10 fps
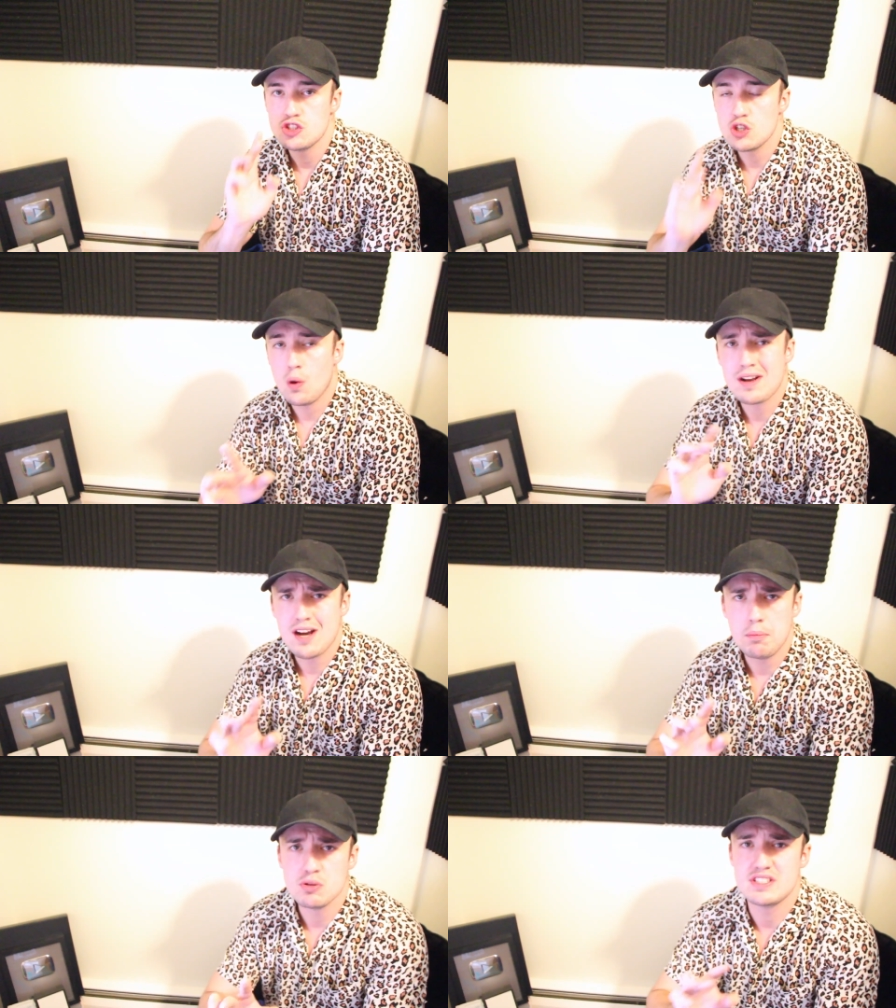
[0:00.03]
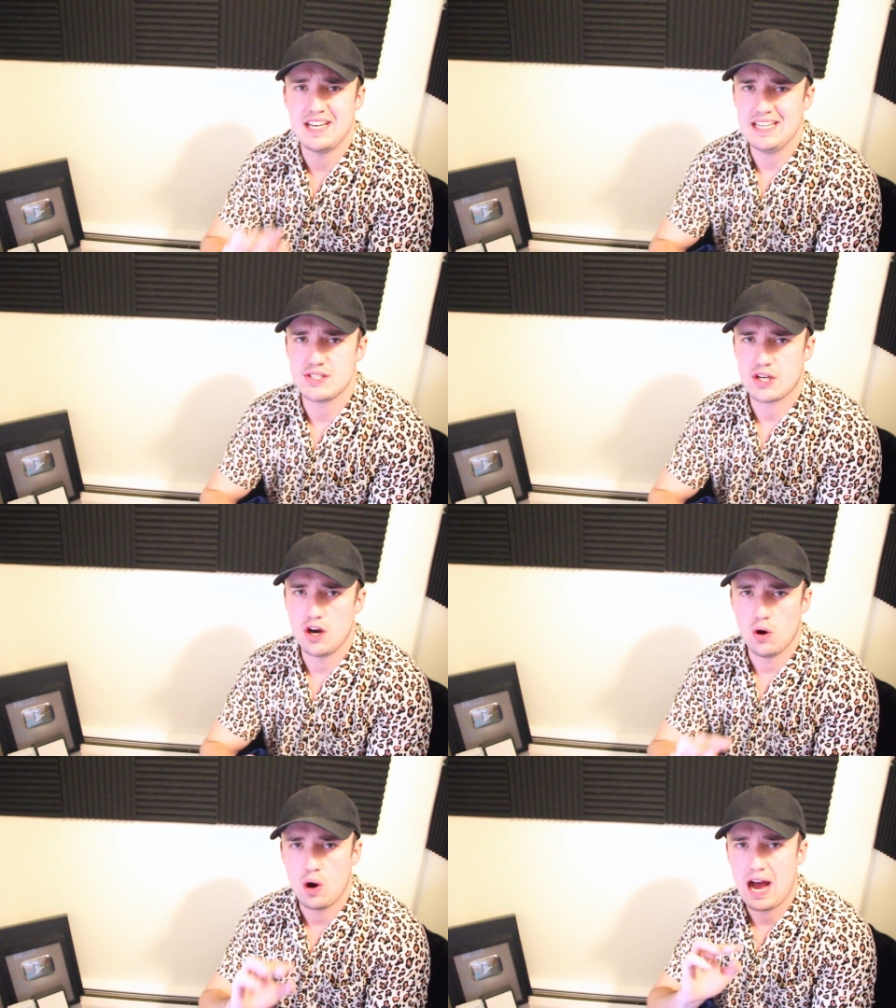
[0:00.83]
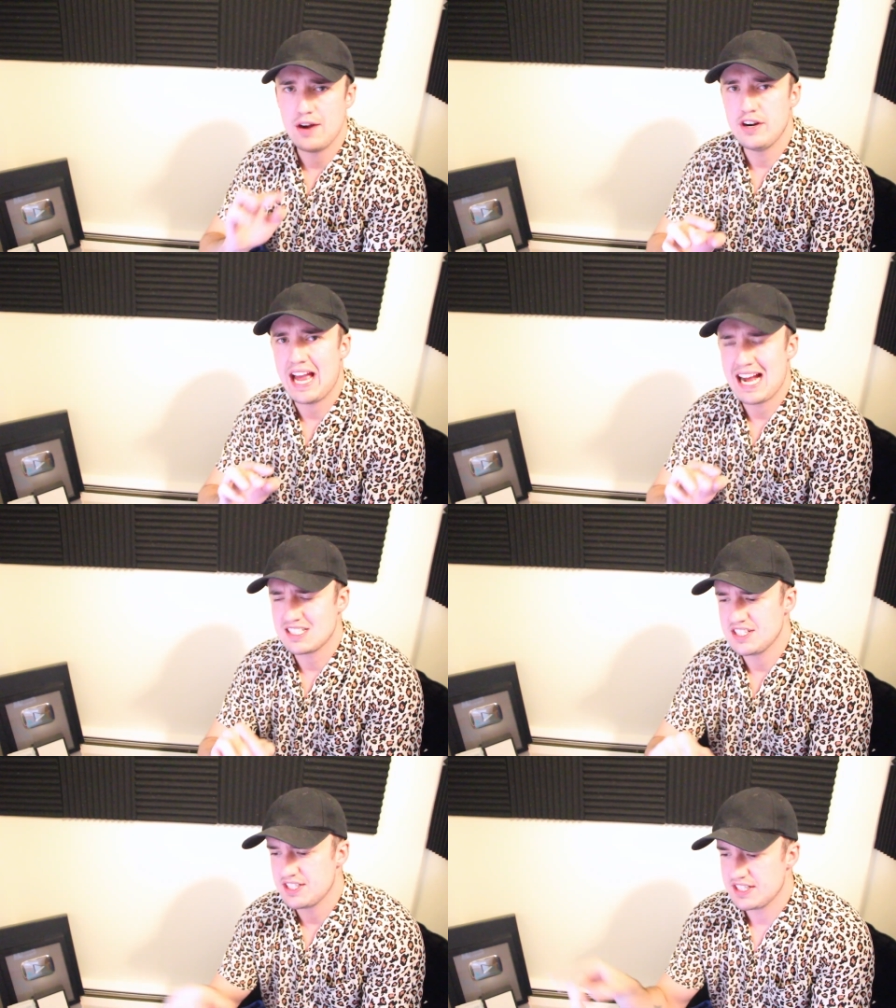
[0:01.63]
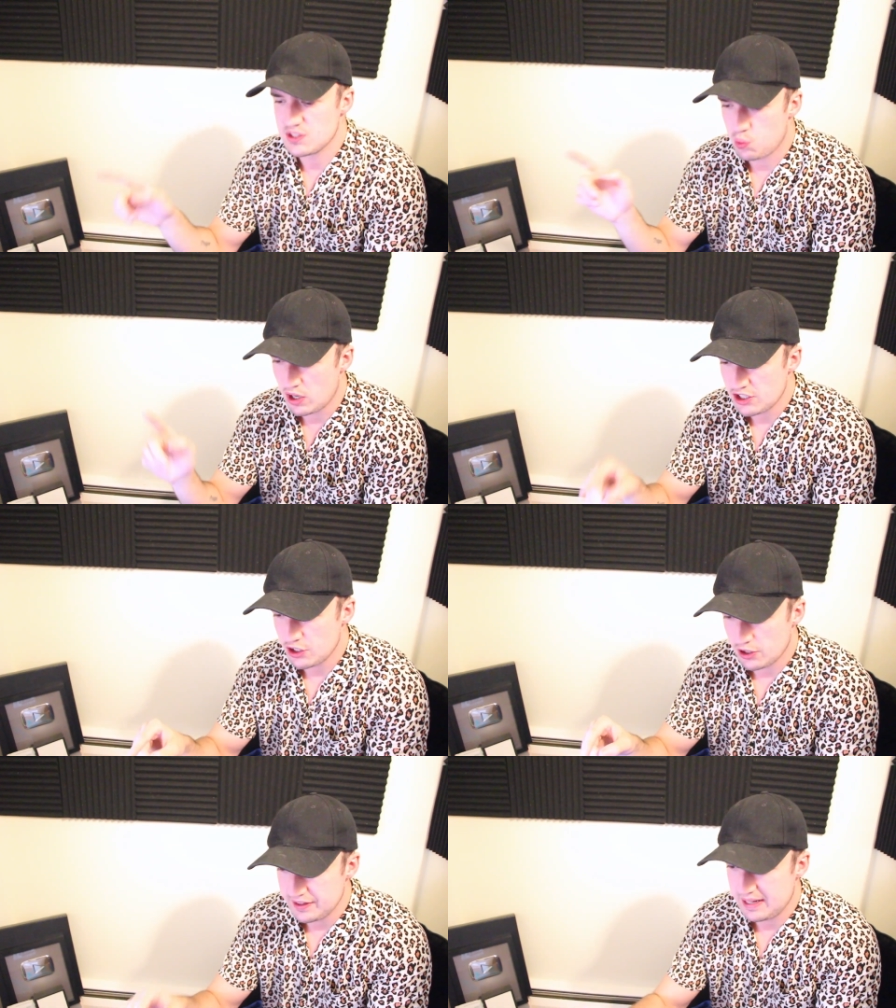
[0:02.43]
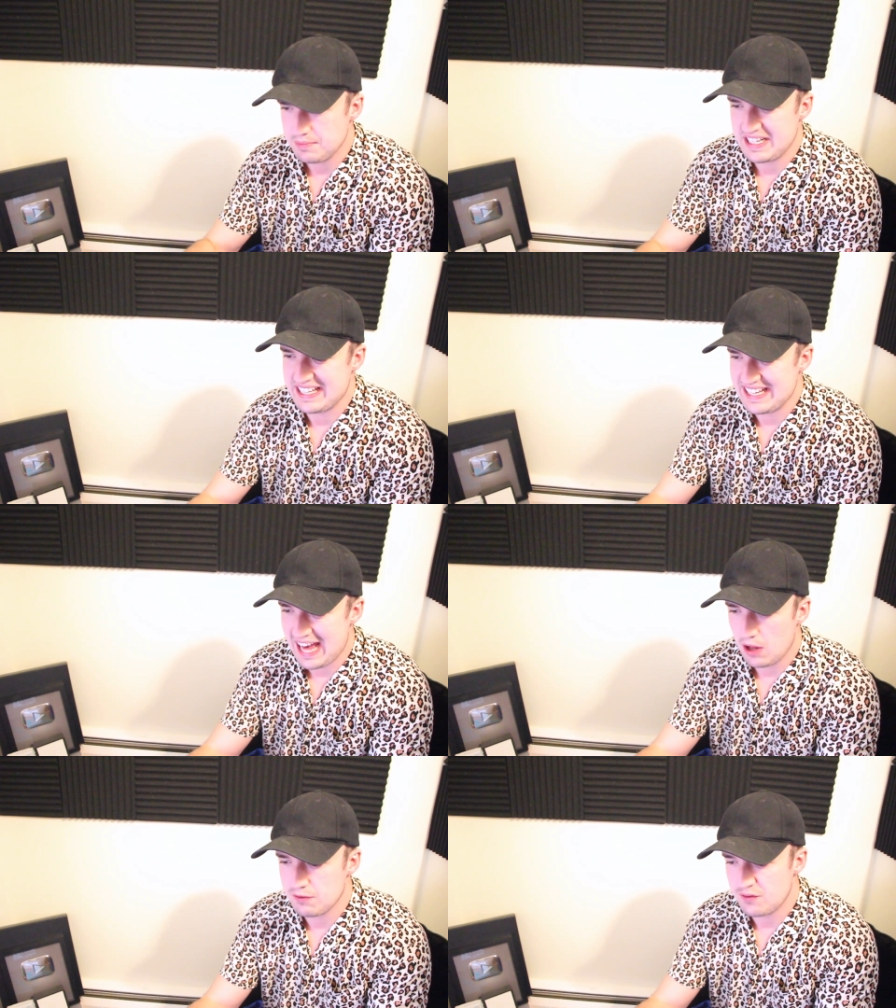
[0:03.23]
So a couple days ago, I reacted to this one girl named Danielle